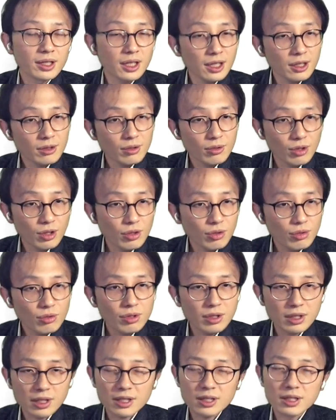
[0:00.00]
It
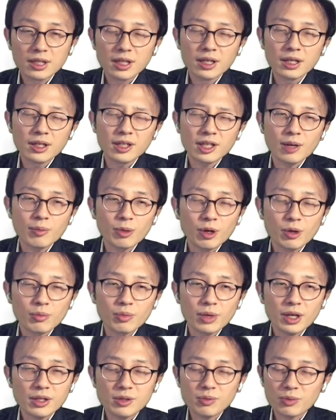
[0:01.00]
reduces number of
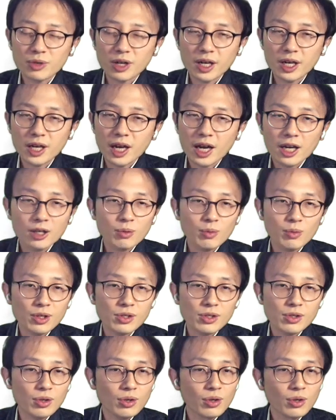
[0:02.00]
multiply
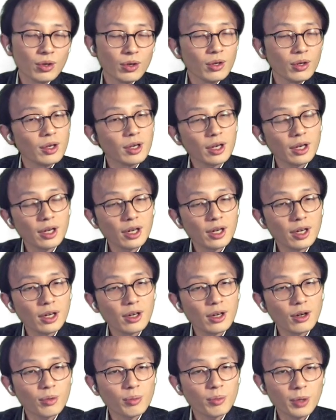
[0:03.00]
accumulation
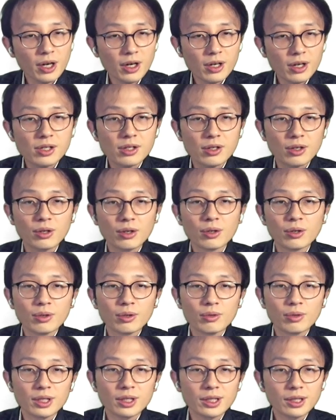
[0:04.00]
operation
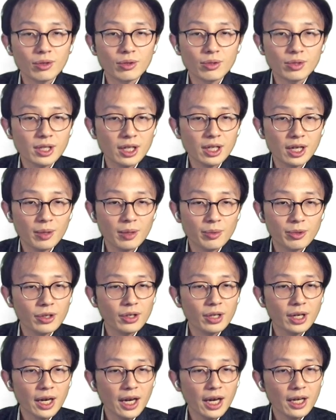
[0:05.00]
with considerable
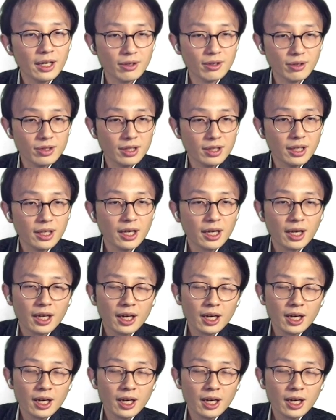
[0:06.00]
accuracy.